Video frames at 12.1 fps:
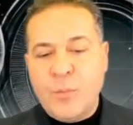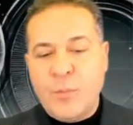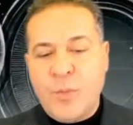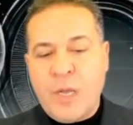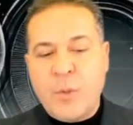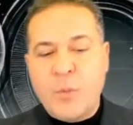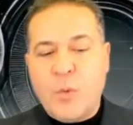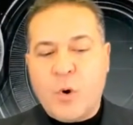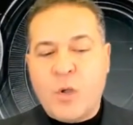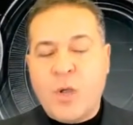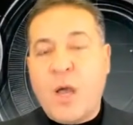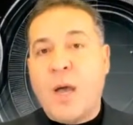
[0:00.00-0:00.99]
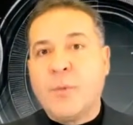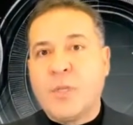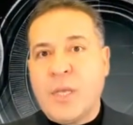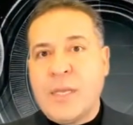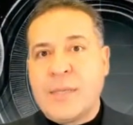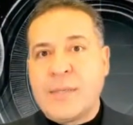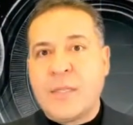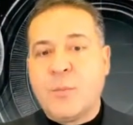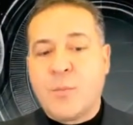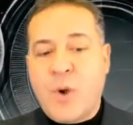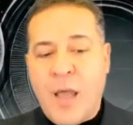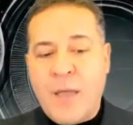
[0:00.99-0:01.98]
becoming more common is the
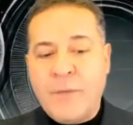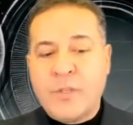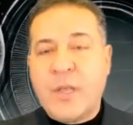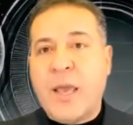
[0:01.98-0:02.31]
private